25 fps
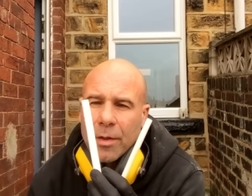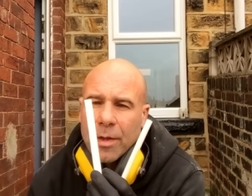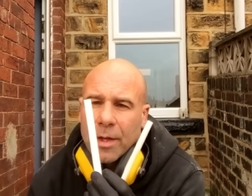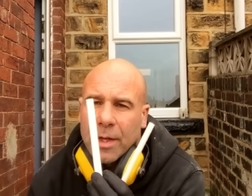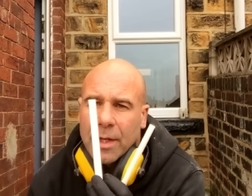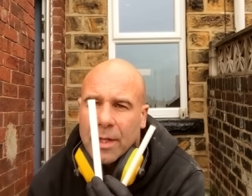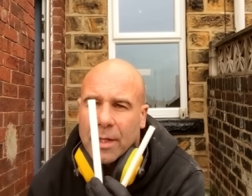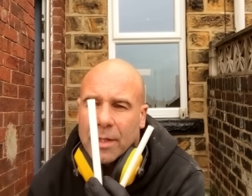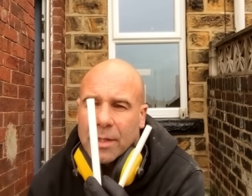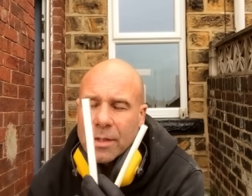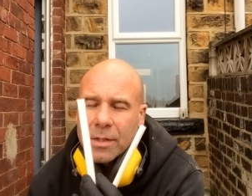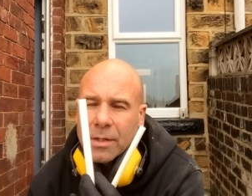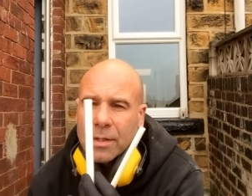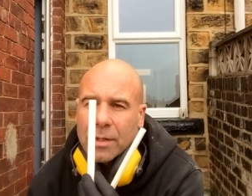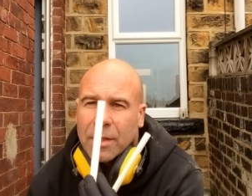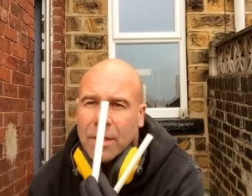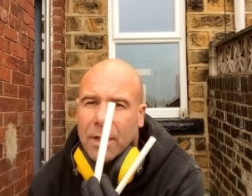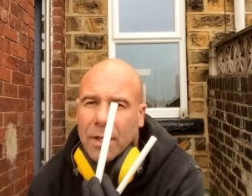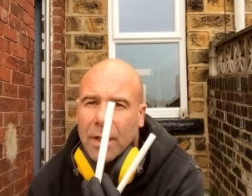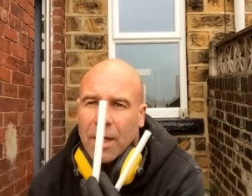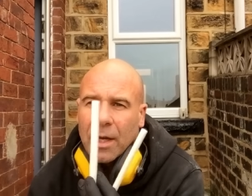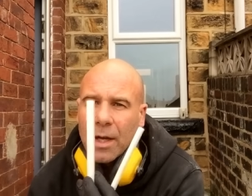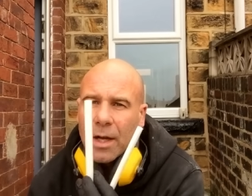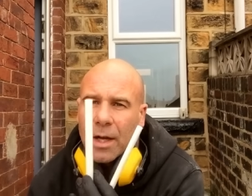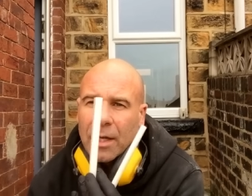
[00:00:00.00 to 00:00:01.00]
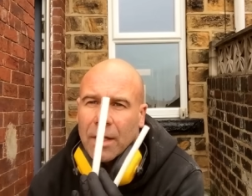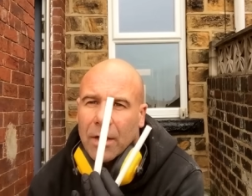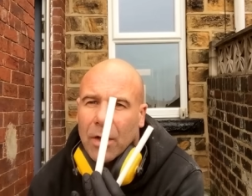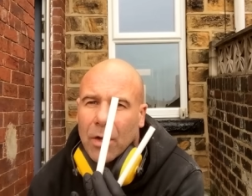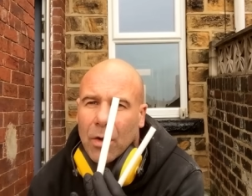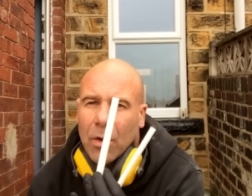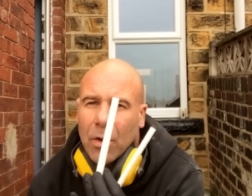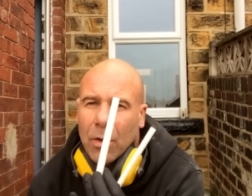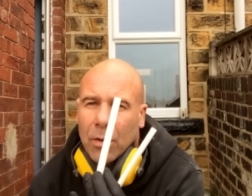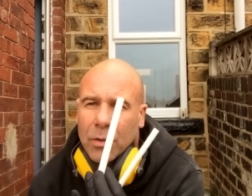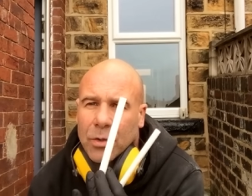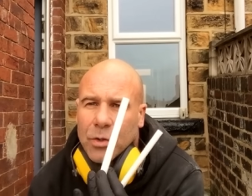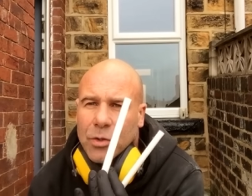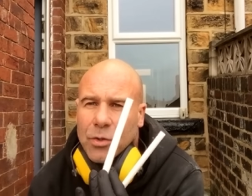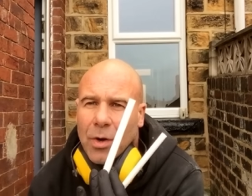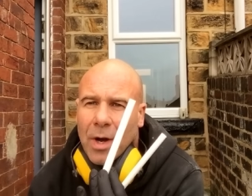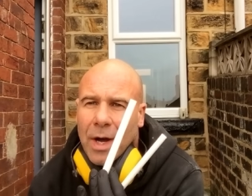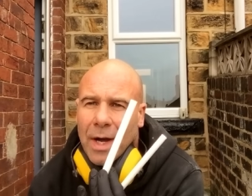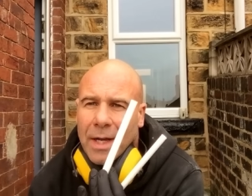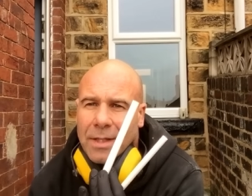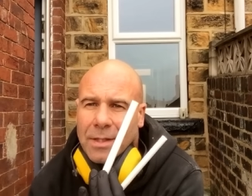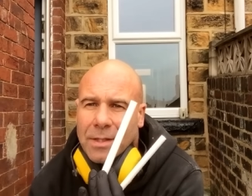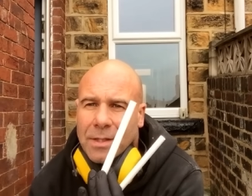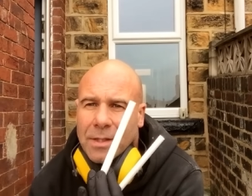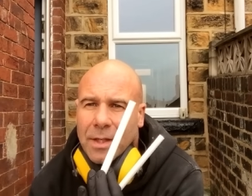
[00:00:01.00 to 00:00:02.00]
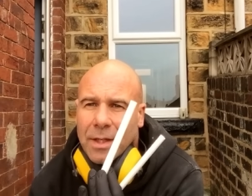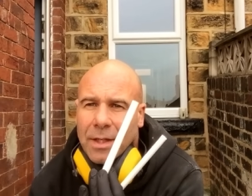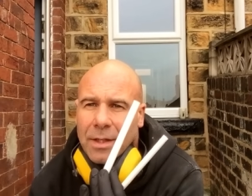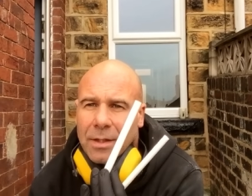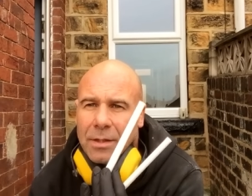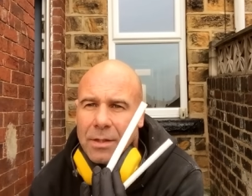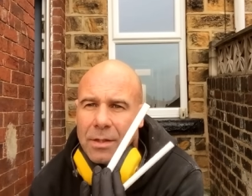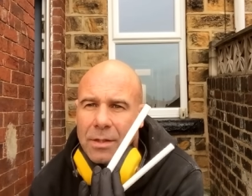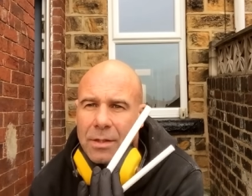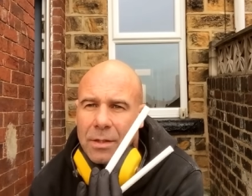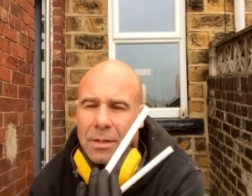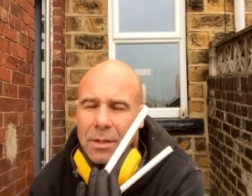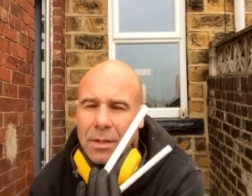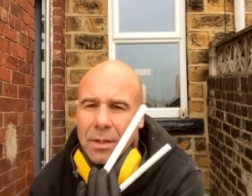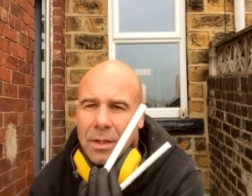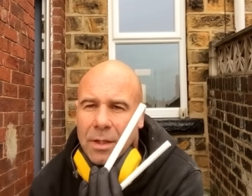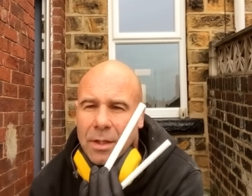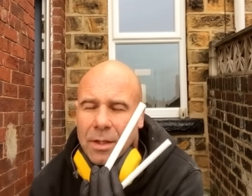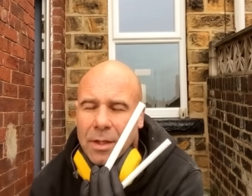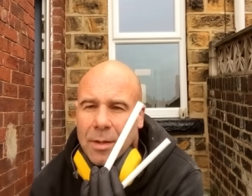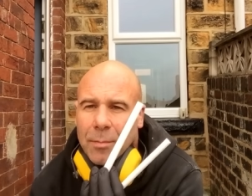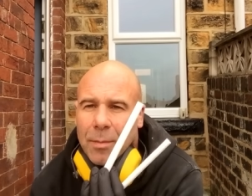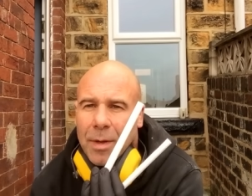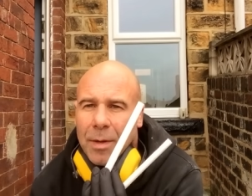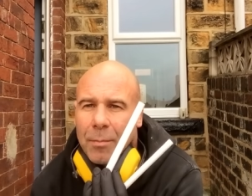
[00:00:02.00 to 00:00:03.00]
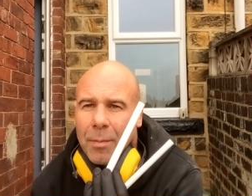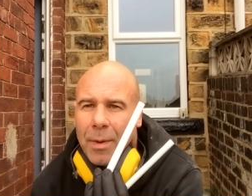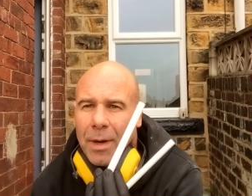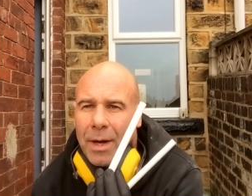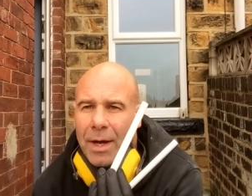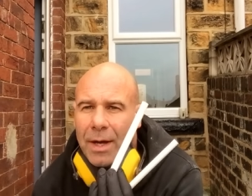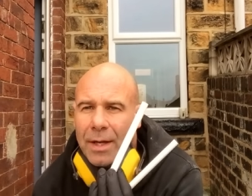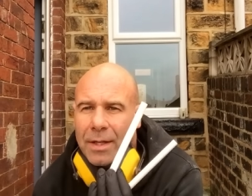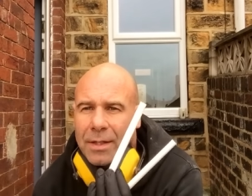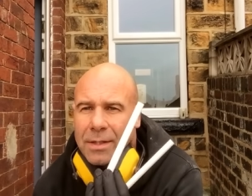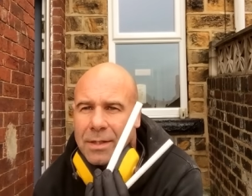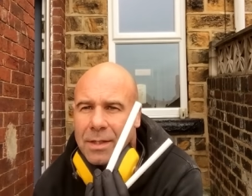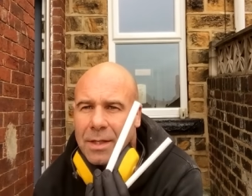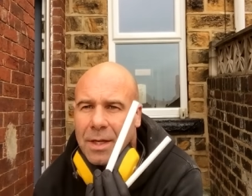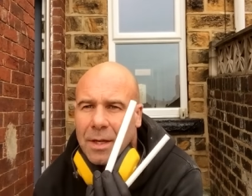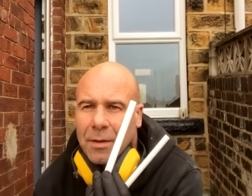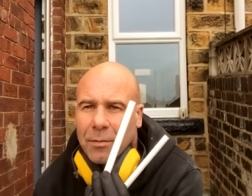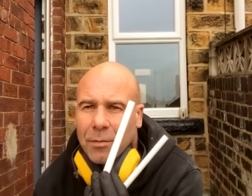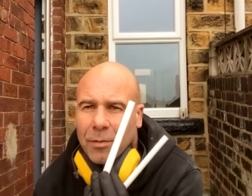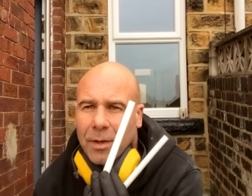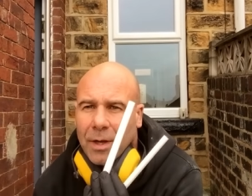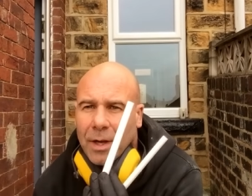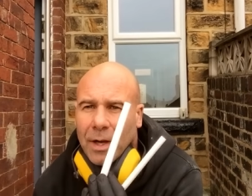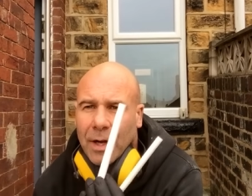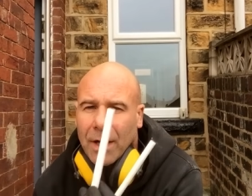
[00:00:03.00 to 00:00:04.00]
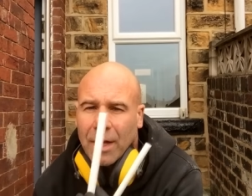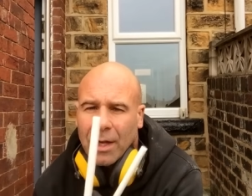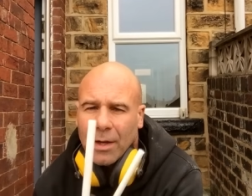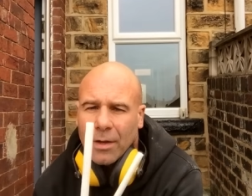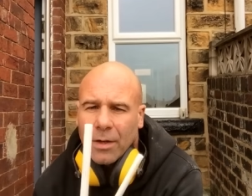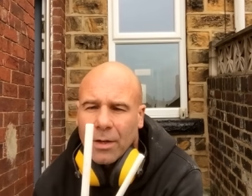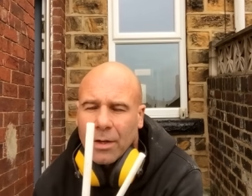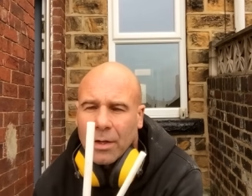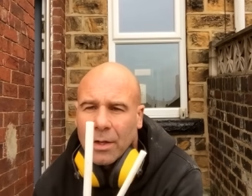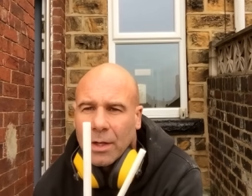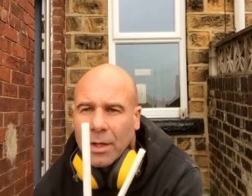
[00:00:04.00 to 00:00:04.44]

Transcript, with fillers: These are called dry sticks. They're made by Safeguard.